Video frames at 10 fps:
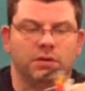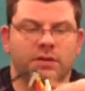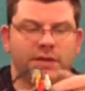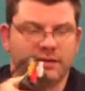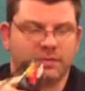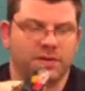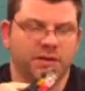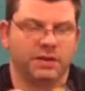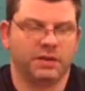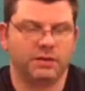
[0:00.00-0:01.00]
Now that's
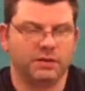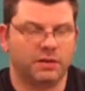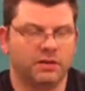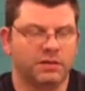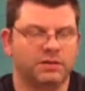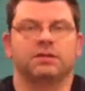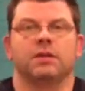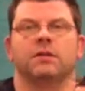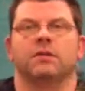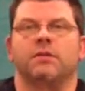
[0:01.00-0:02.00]
plugged in. Now this is
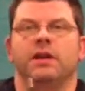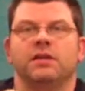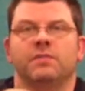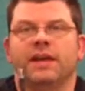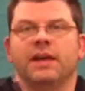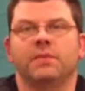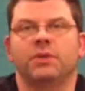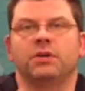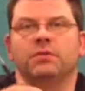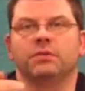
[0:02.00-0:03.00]
going to go right into my
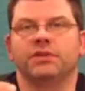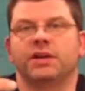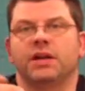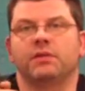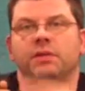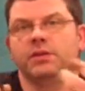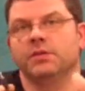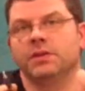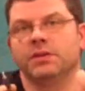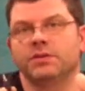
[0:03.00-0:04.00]
camera, which I can't really
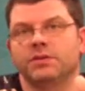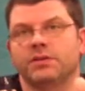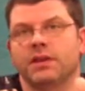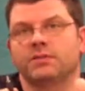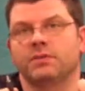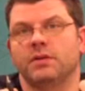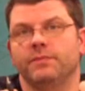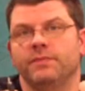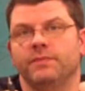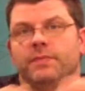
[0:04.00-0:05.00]
do because that's what
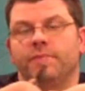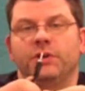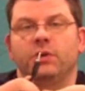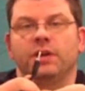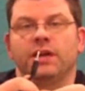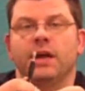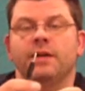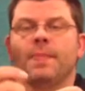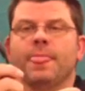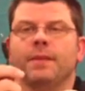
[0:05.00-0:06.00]
I'm recording
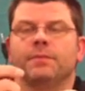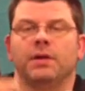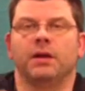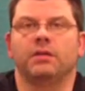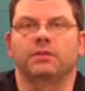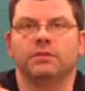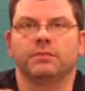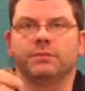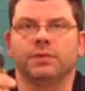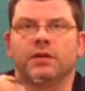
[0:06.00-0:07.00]
on,
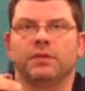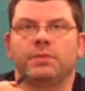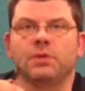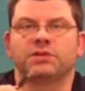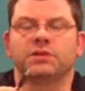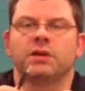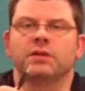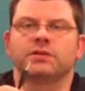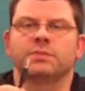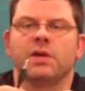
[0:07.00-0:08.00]
but I'll post
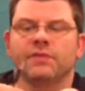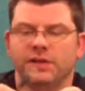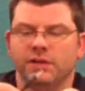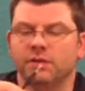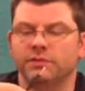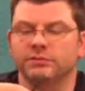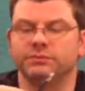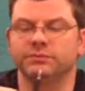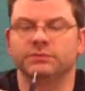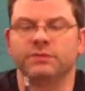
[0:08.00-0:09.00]
a small video
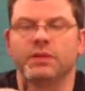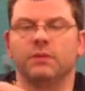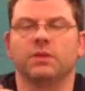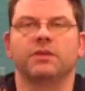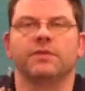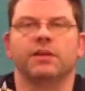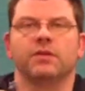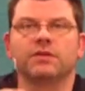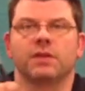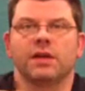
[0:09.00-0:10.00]
of what the
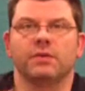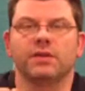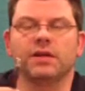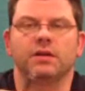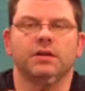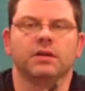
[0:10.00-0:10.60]
video's like with it.